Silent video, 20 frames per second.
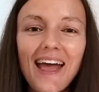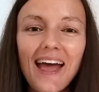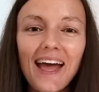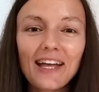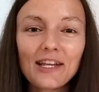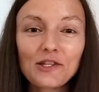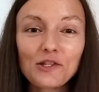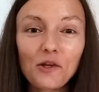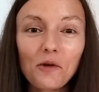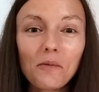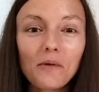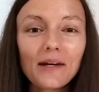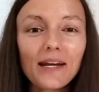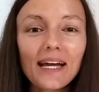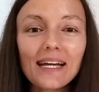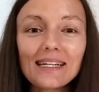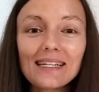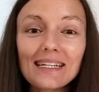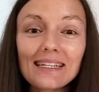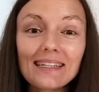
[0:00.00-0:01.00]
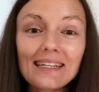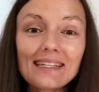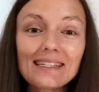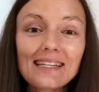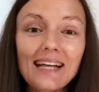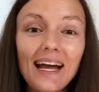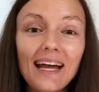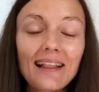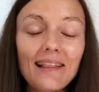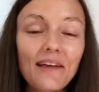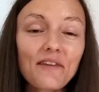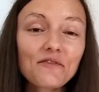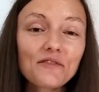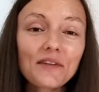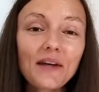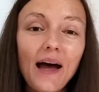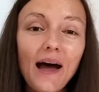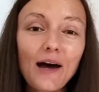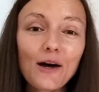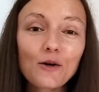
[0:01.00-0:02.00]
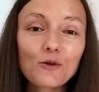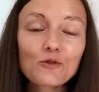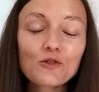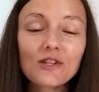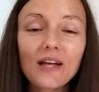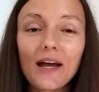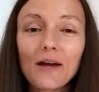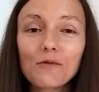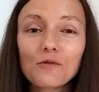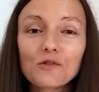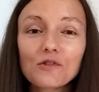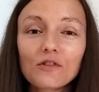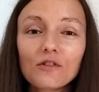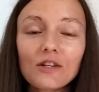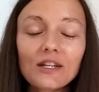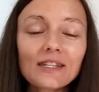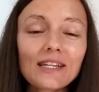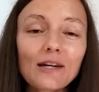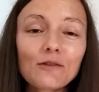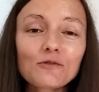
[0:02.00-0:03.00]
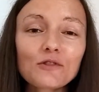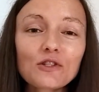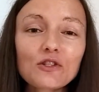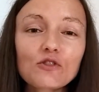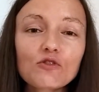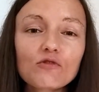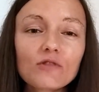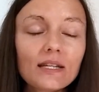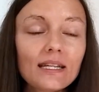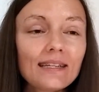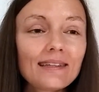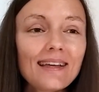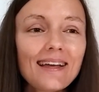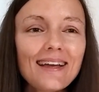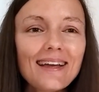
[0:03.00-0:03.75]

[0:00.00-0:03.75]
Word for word: And so what I did is I left the house, I was going down the street,